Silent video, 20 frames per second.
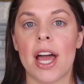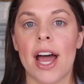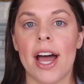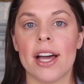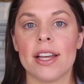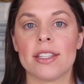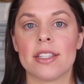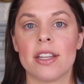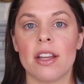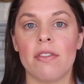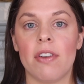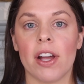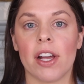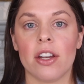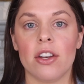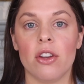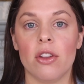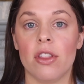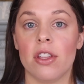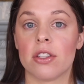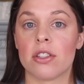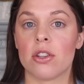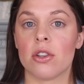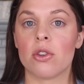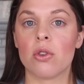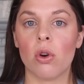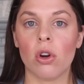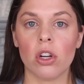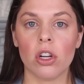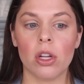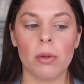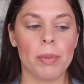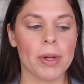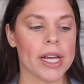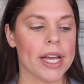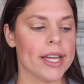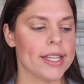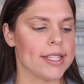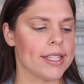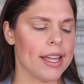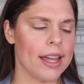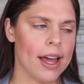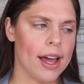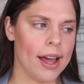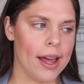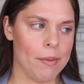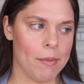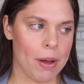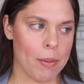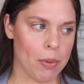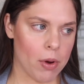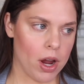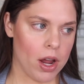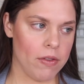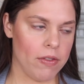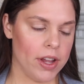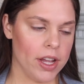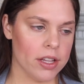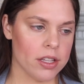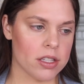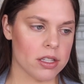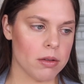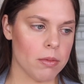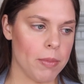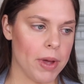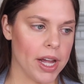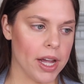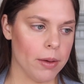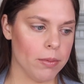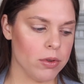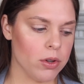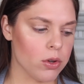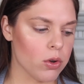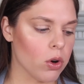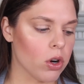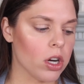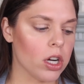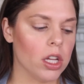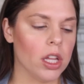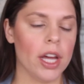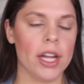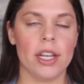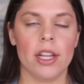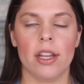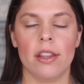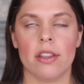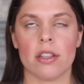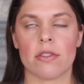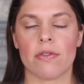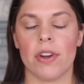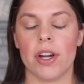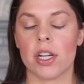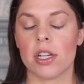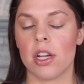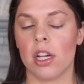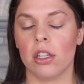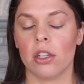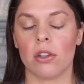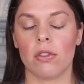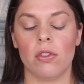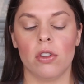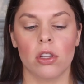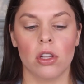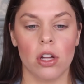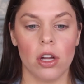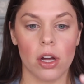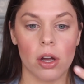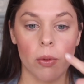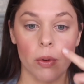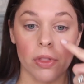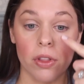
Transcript: asked if I could do this tutorial because in my previous makeup tutorial, I did this fun colorful look